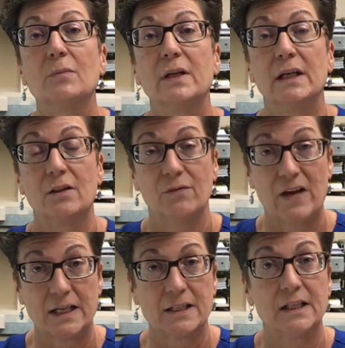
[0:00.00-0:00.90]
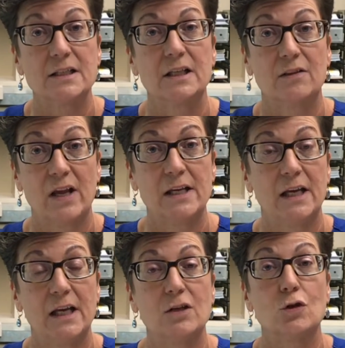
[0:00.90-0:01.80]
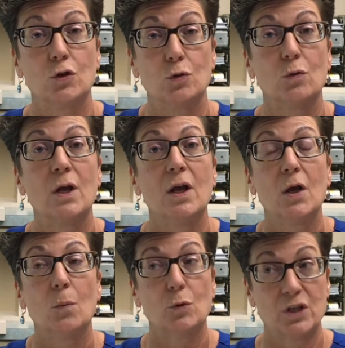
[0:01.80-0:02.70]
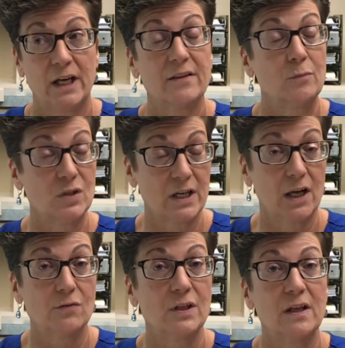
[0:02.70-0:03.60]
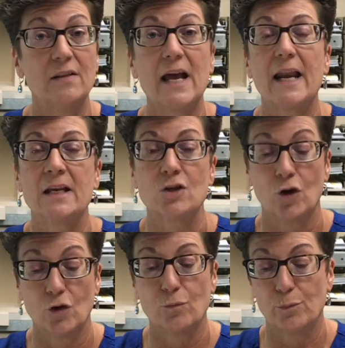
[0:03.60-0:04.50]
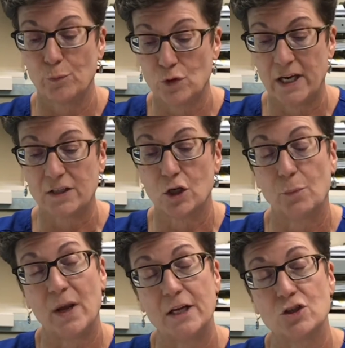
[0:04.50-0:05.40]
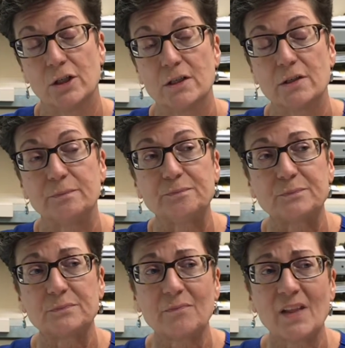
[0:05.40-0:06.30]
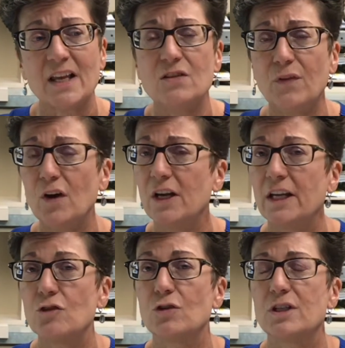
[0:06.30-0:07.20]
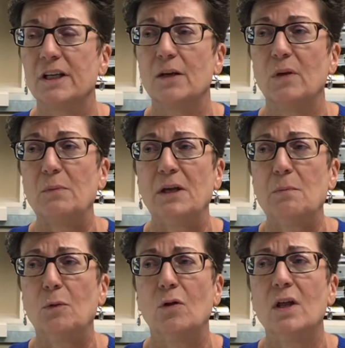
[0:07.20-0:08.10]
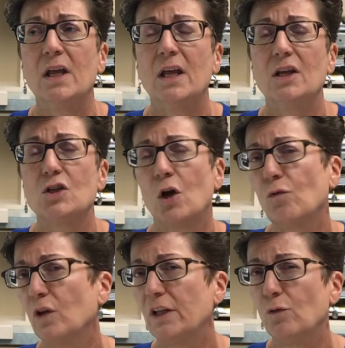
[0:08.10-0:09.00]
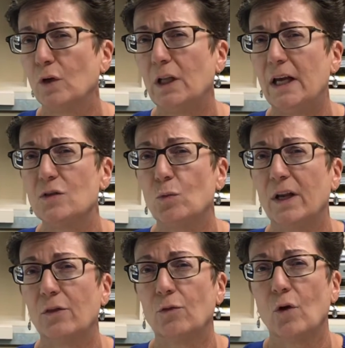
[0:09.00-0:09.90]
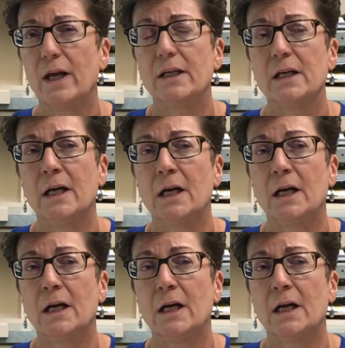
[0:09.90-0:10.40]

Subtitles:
get the vaccines that they need to protect themselves, and then that in turn protects our patients. It's very interesting to me. People don't really realize what a threat